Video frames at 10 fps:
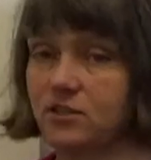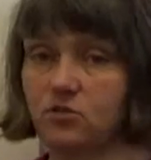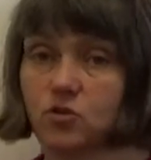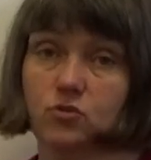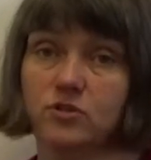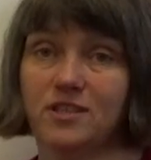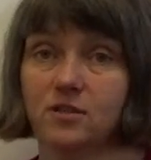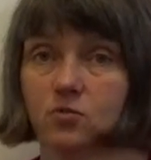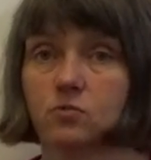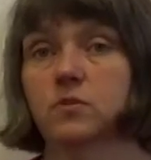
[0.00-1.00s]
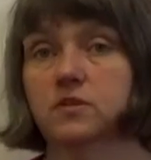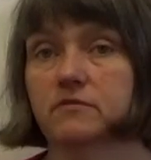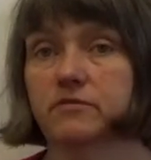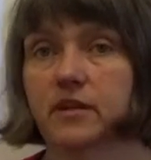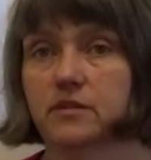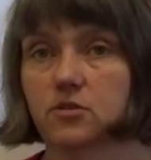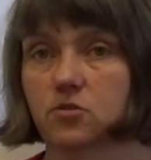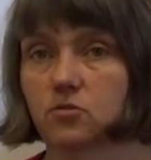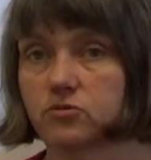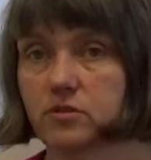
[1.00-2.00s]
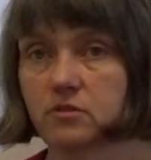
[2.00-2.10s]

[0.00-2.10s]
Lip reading: a good deal when in fact they're not.